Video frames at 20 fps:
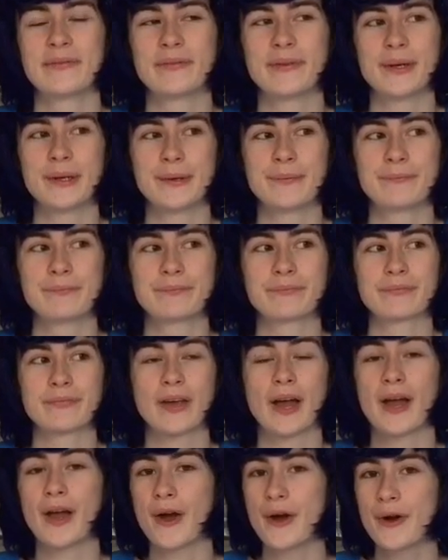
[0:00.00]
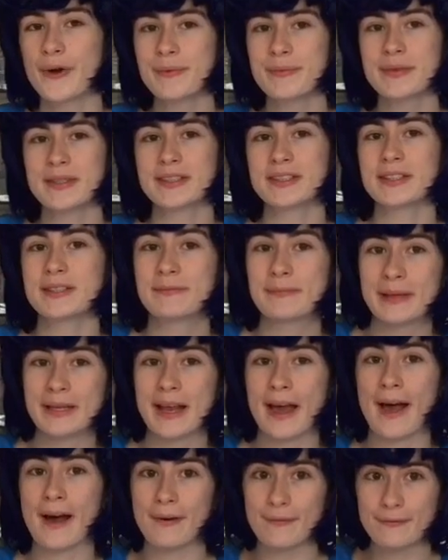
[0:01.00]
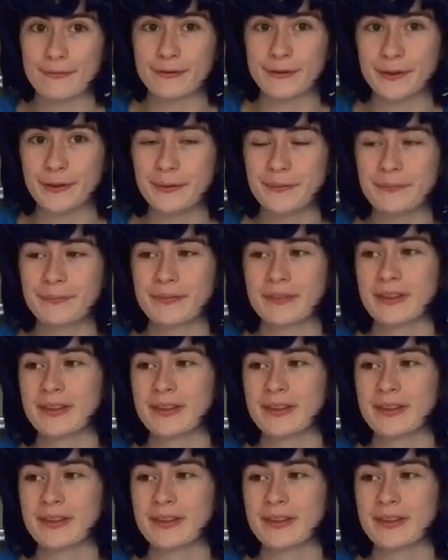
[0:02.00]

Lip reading: But I hope this has been helpful,